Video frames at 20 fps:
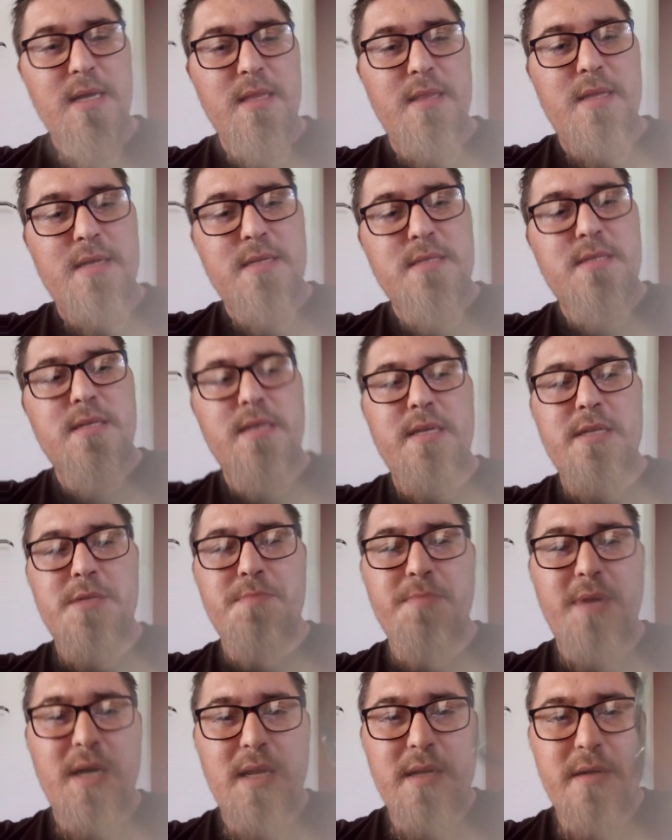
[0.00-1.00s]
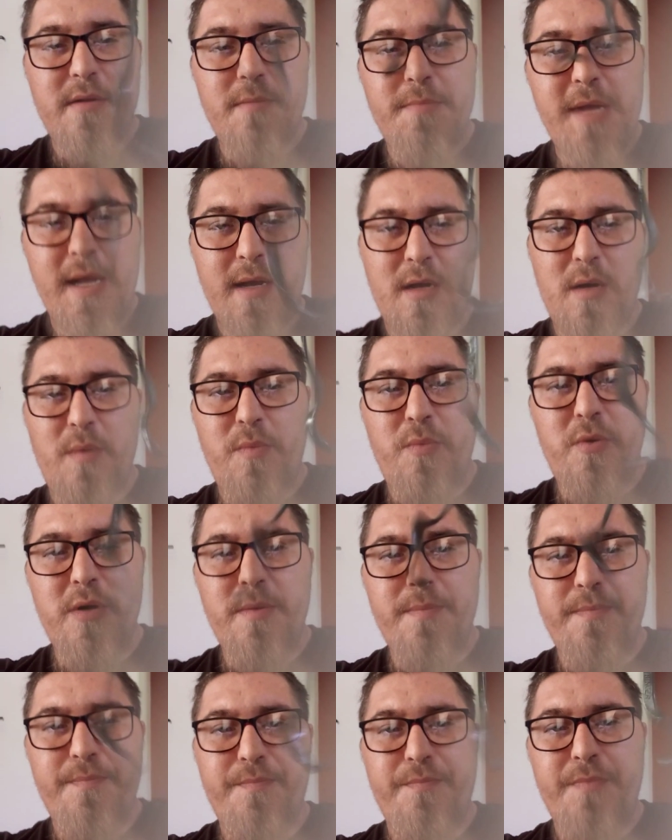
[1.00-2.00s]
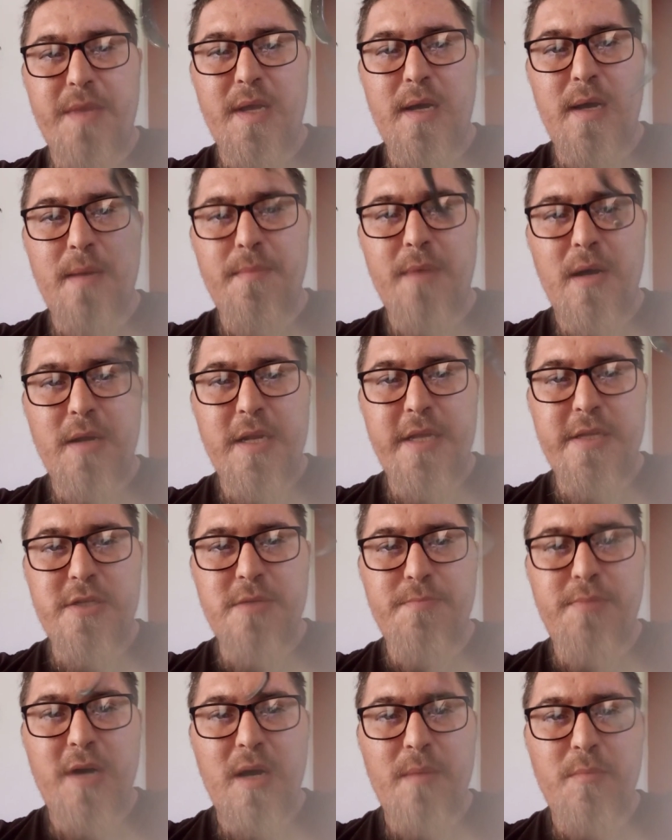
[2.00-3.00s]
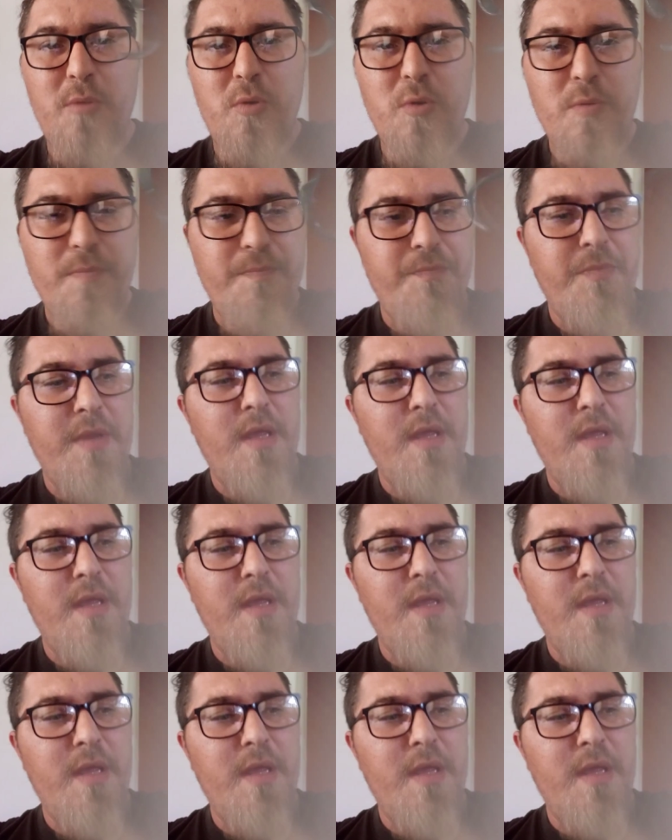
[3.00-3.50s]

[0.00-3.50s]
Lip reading: This is my little backup worm. I need to buy more.